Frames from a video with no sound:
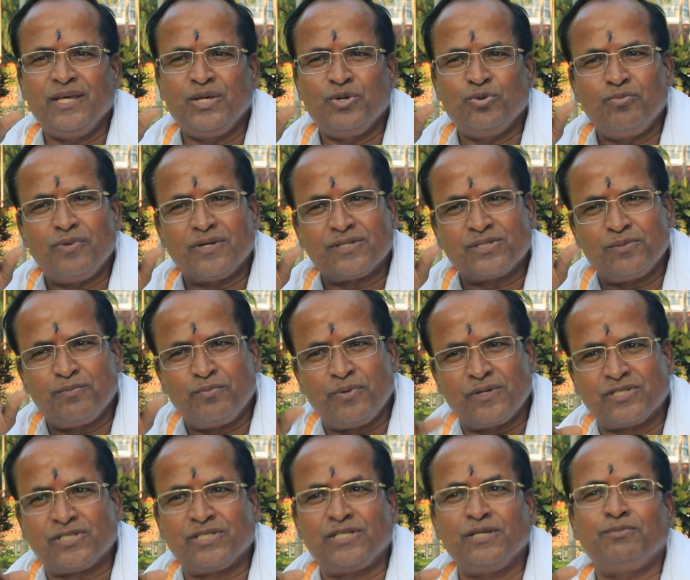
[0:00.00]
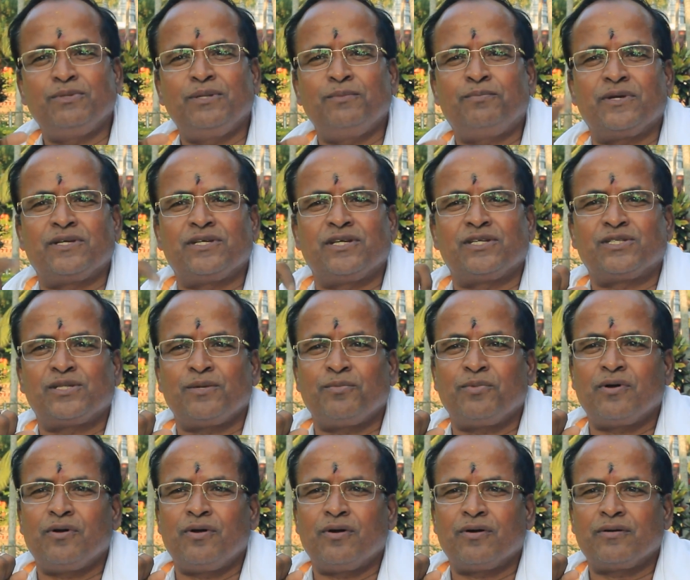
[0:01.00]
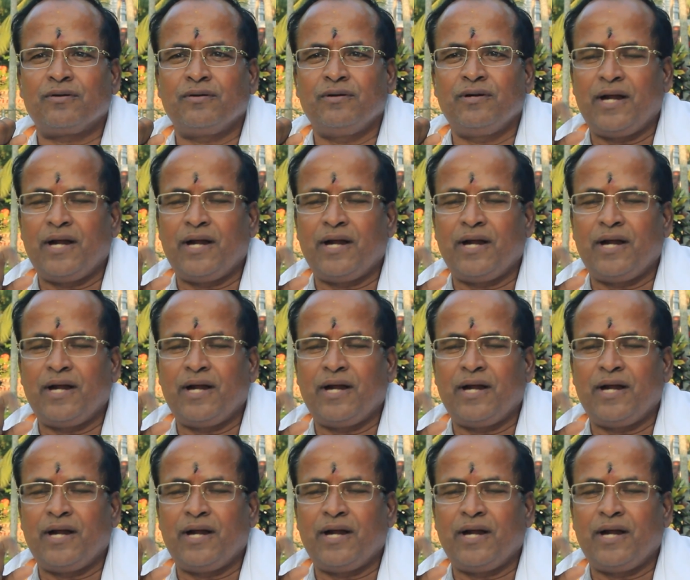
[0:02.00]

you must perceive the presence of God